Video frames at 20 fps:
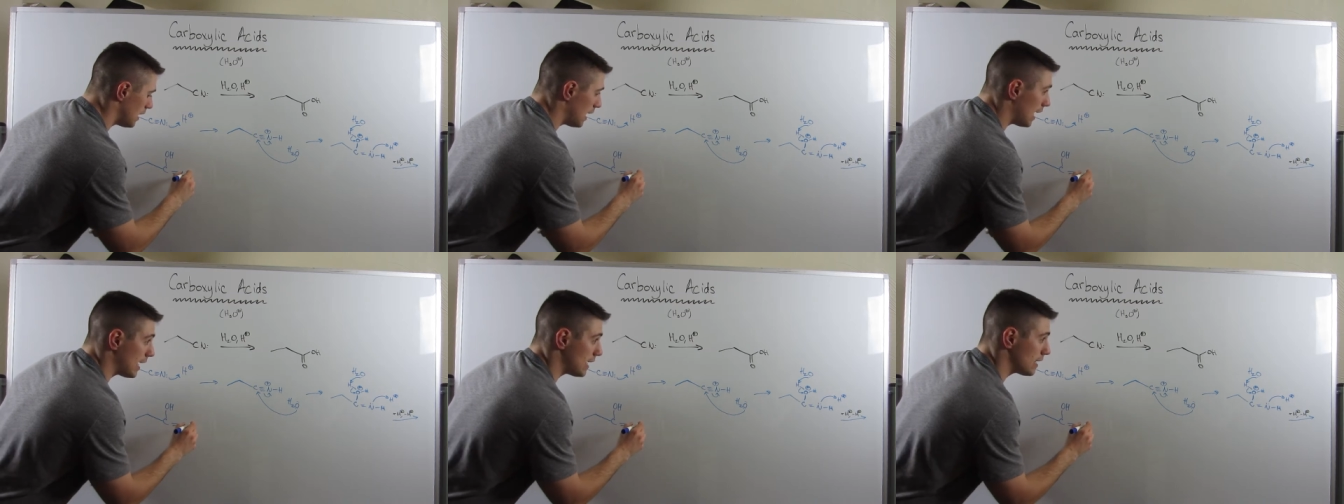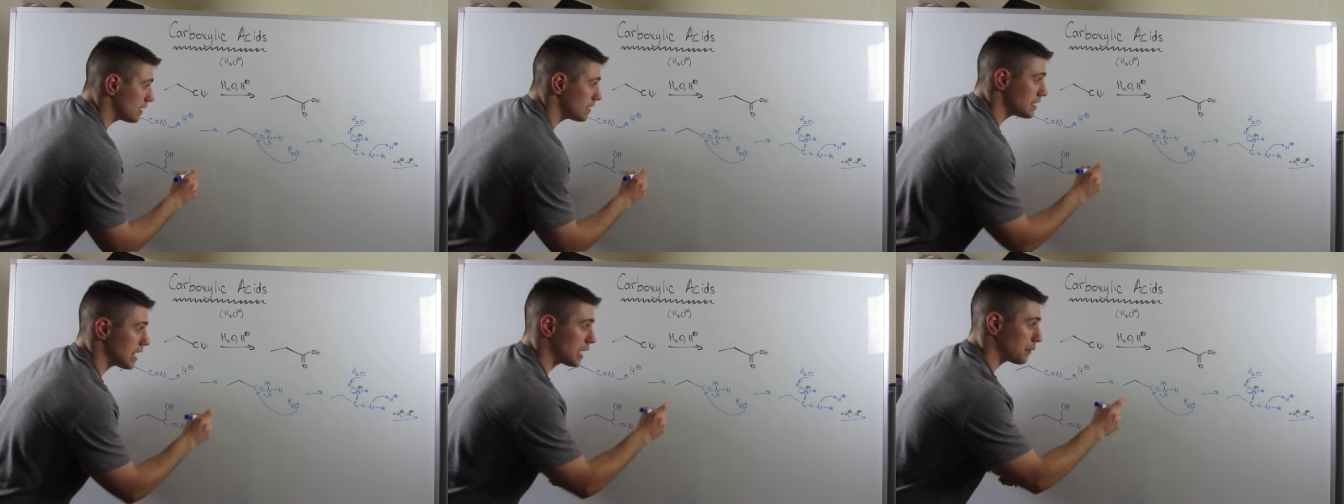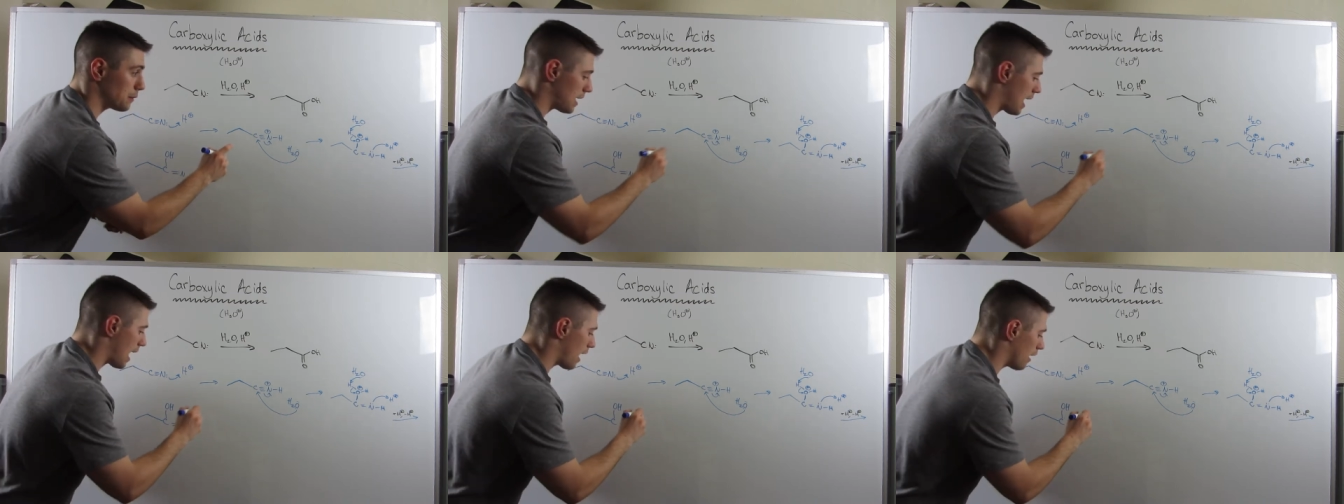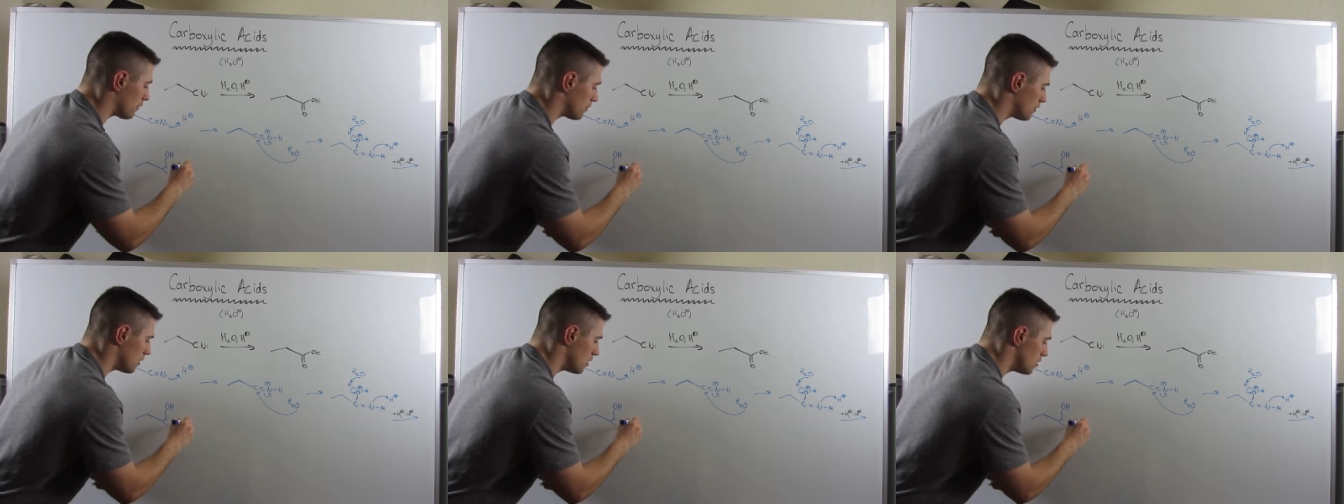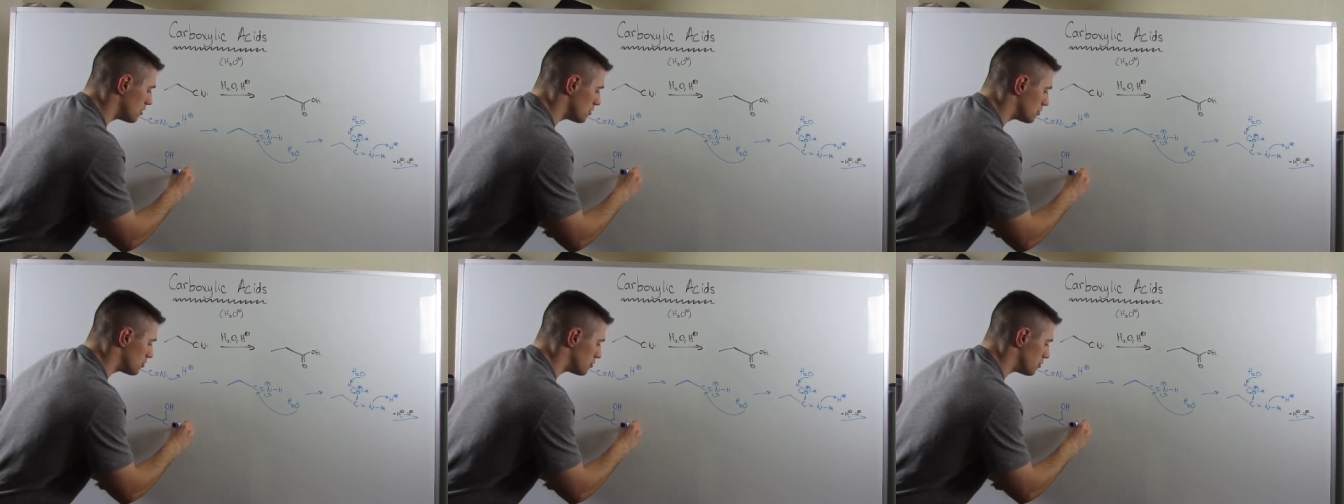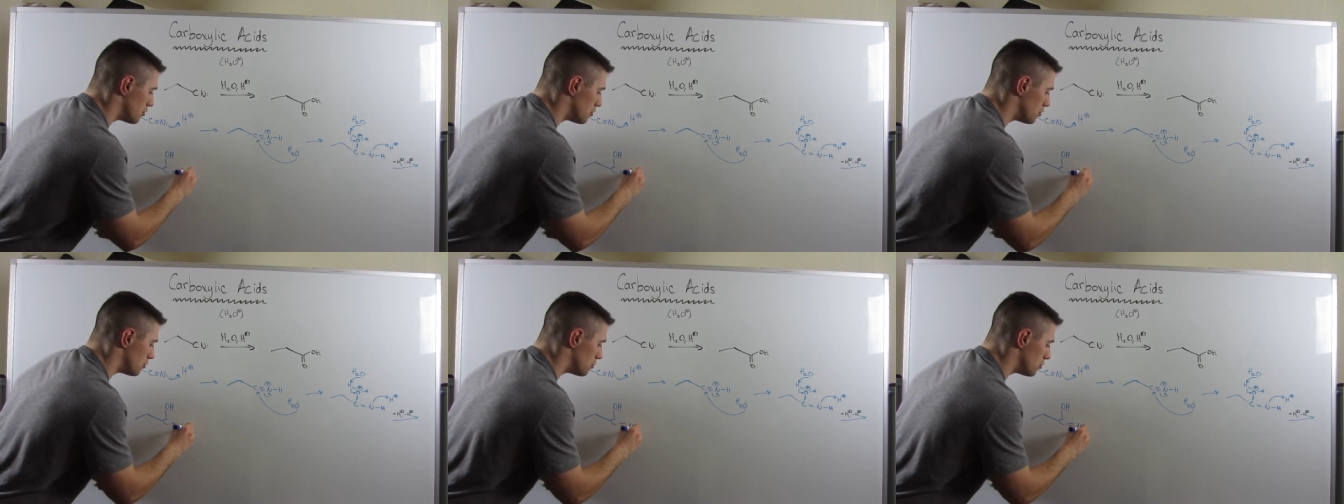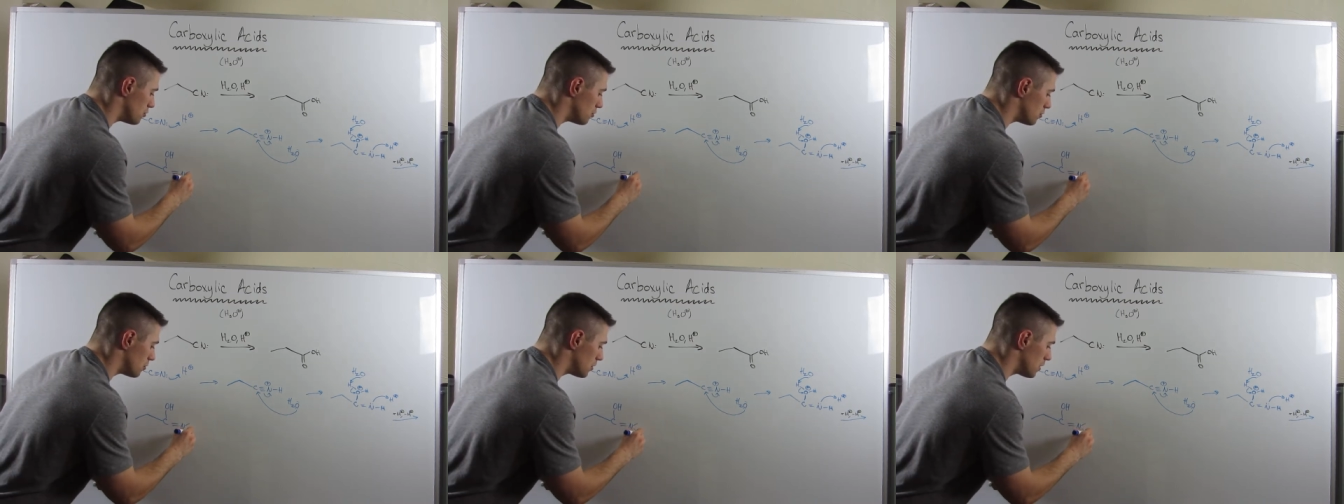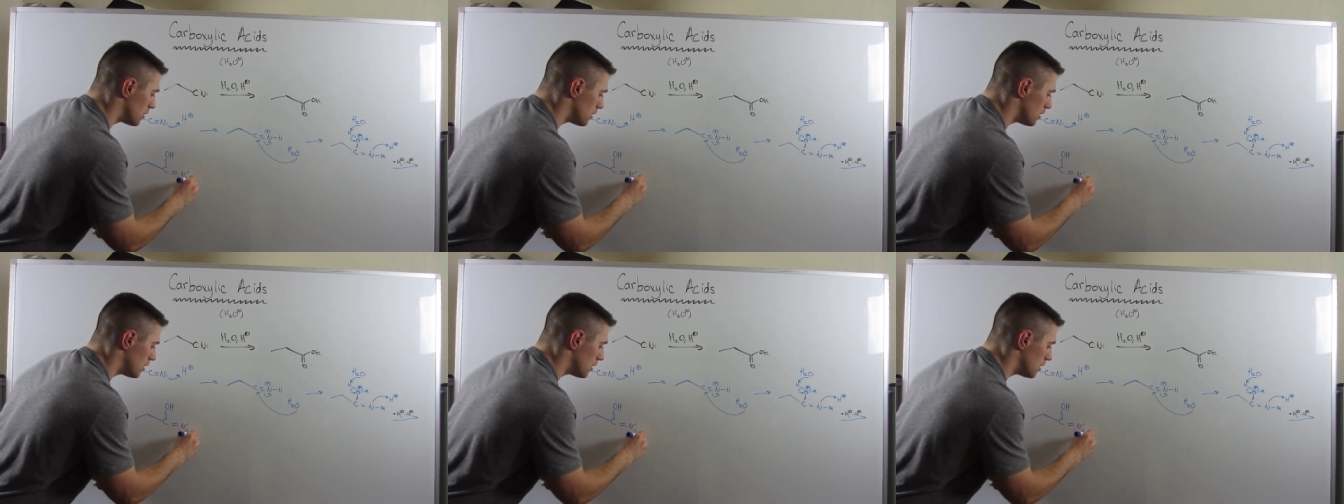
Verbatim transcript: And now we have two